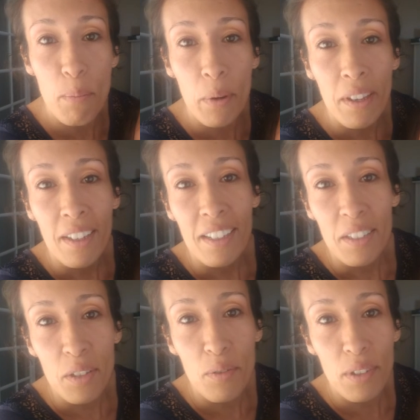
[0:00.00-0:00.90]
trip
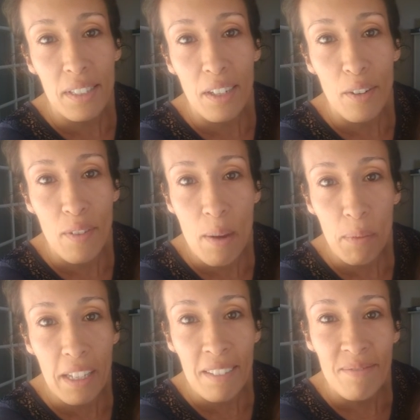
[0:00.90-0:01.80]
to visit our
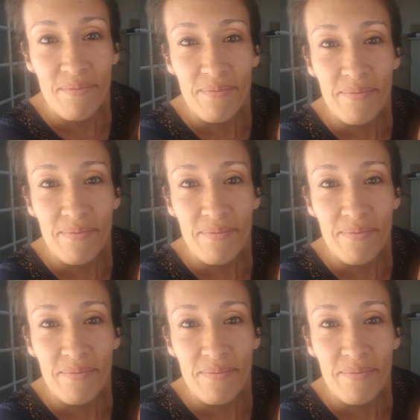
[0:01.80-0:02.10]
family.